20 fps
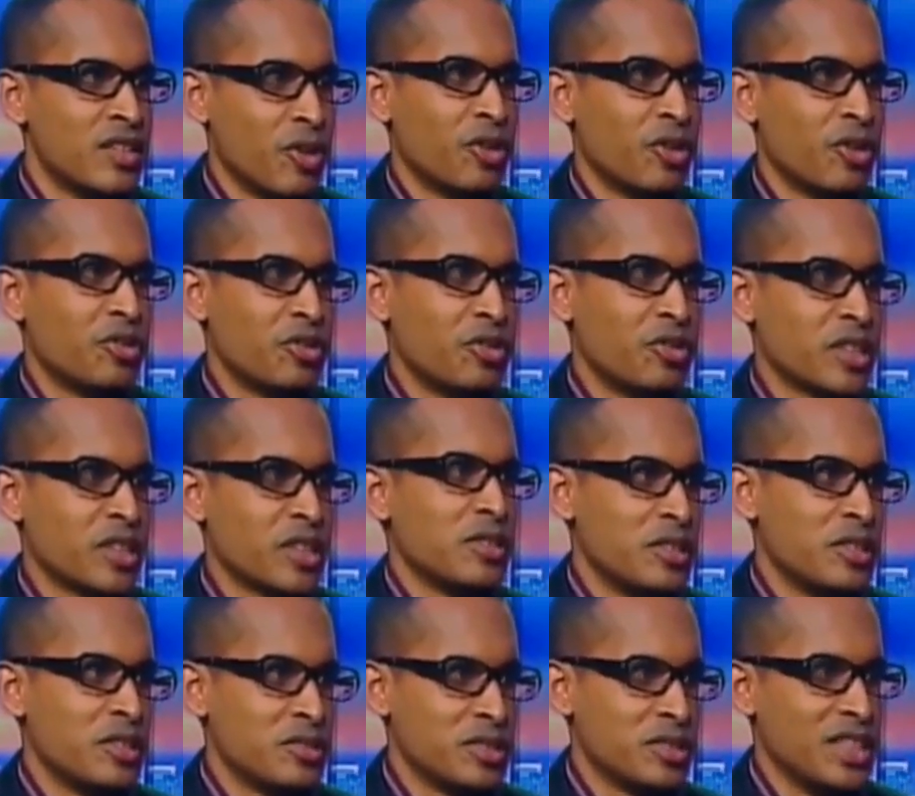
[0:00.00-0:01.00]
for you
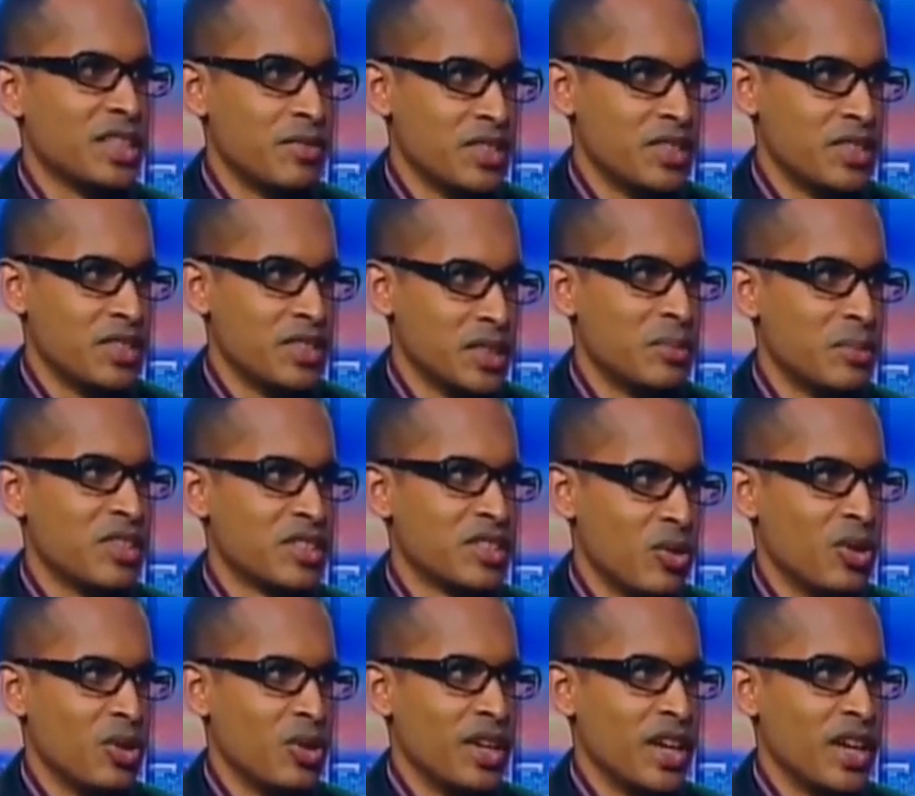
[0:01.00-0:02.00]
to see a visible
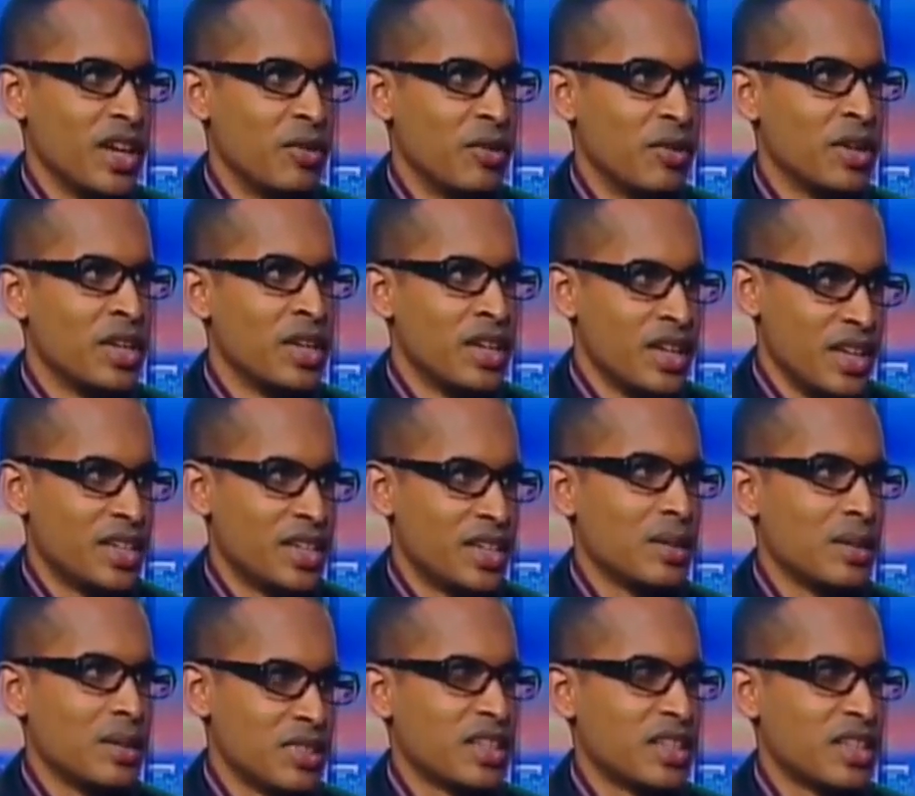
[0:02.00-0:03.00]
slowdown in
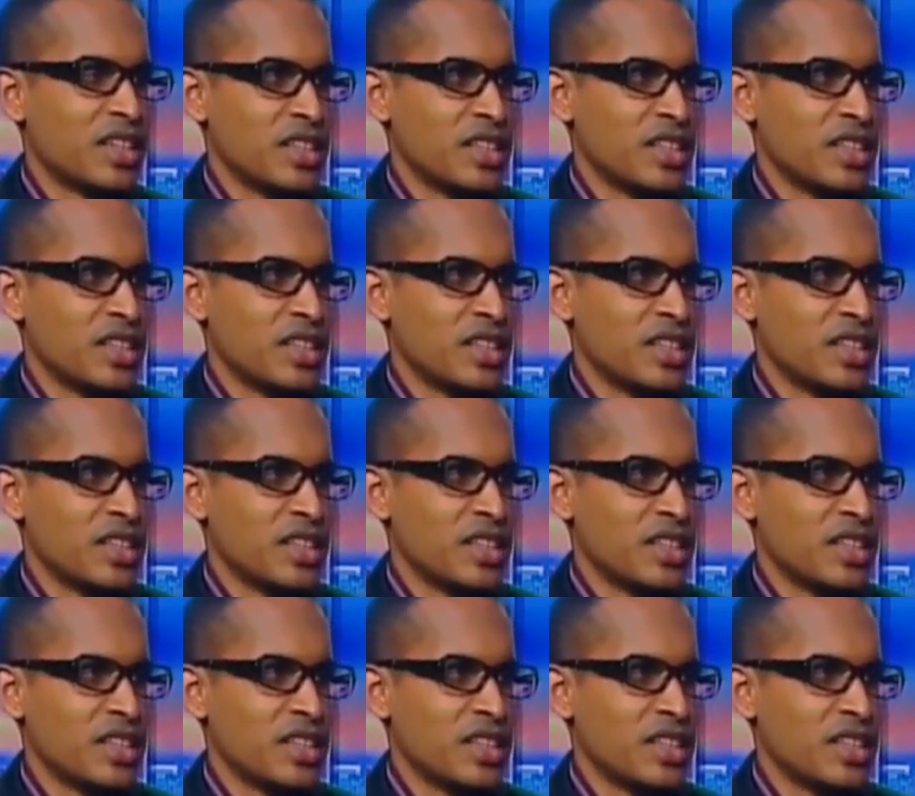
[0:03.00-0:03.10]
terms of the